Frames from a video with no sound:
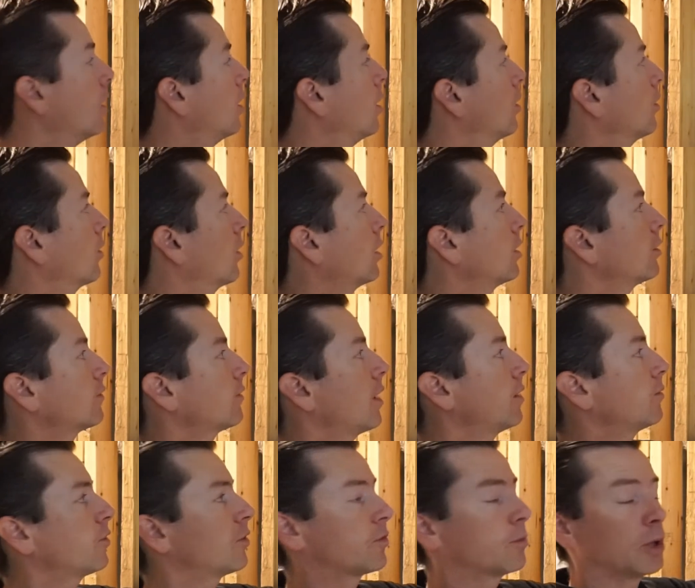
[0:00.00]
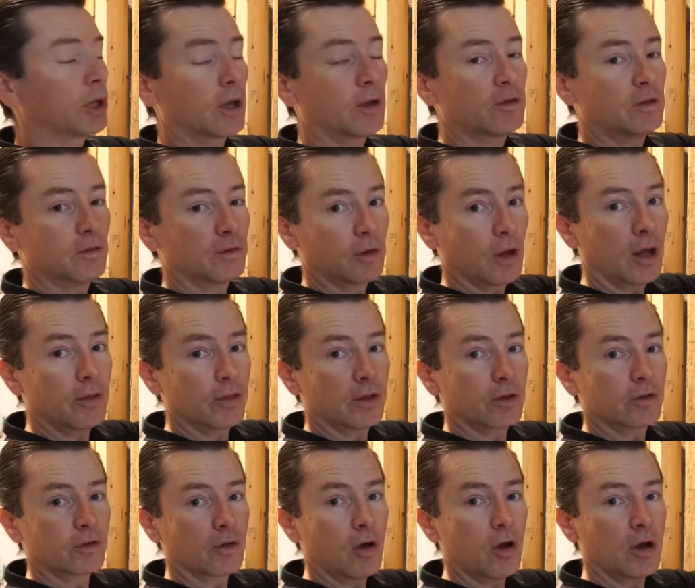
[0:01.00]
A lot of the times it's because you've got
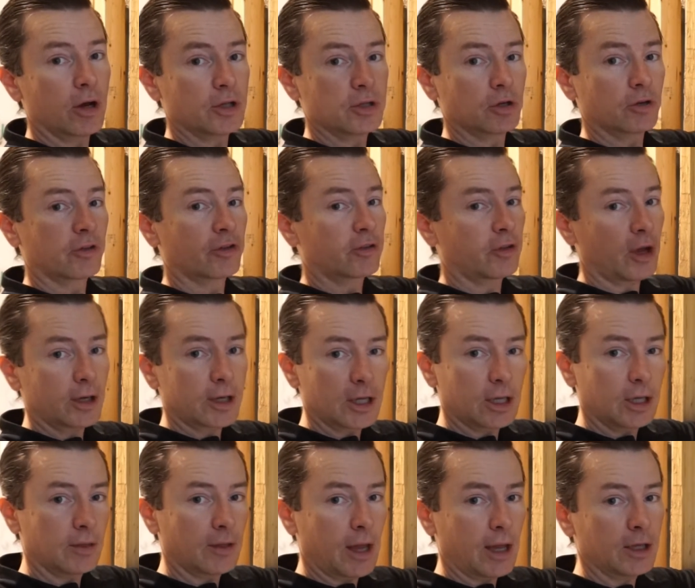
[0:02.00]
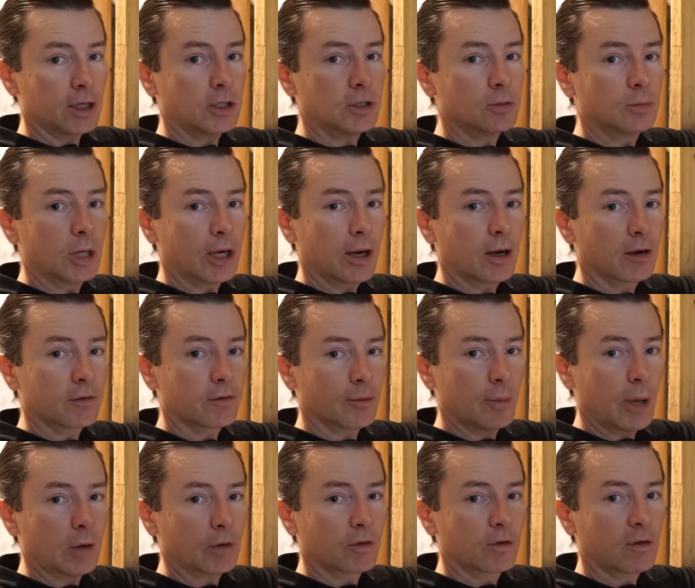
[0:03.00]
this on and you're sucking in that humid air from
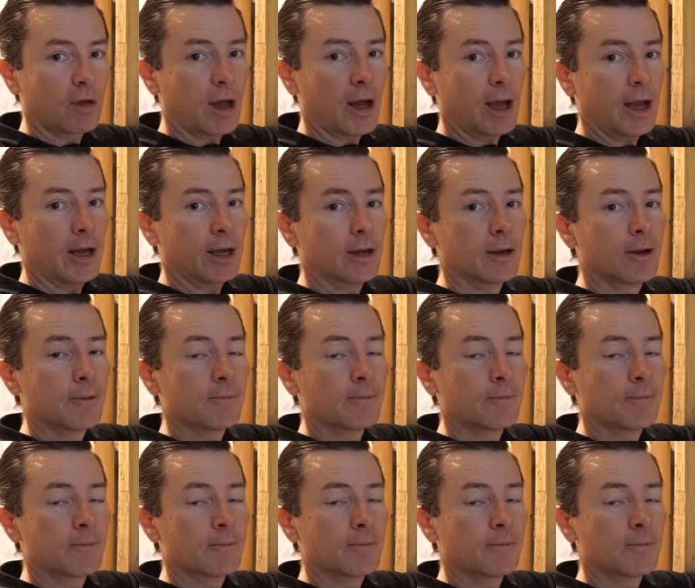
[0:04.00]
outside.